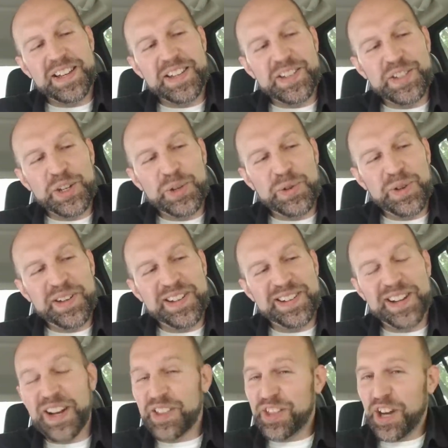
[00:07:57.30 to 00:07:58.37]
So
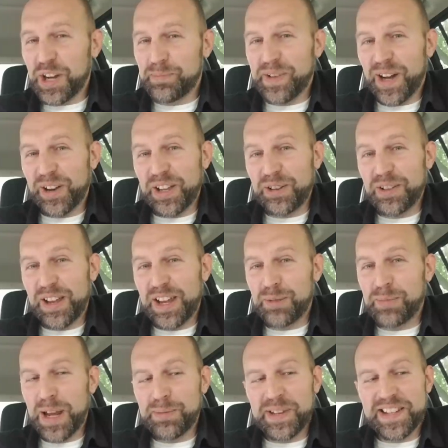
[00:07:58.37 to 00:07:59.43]
I thought about it,
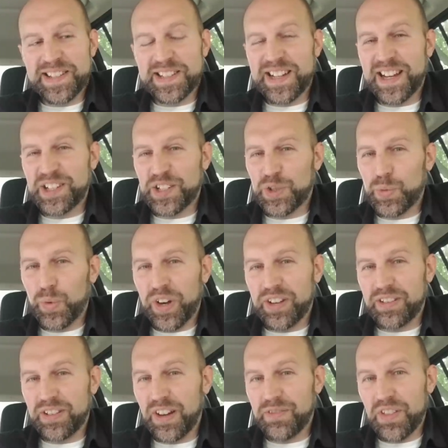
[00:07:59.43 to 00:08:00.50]
and maybe it's not just
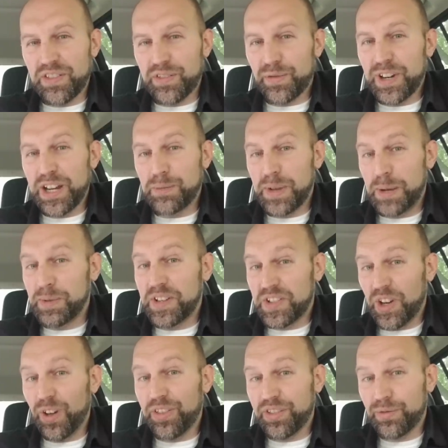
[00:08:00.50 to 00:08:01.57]
one of the three, maybe it's
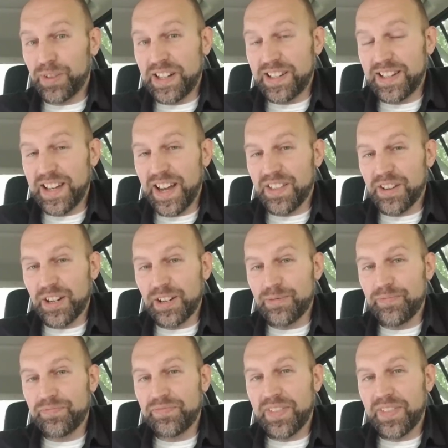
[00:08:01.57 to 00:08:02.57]
all three together.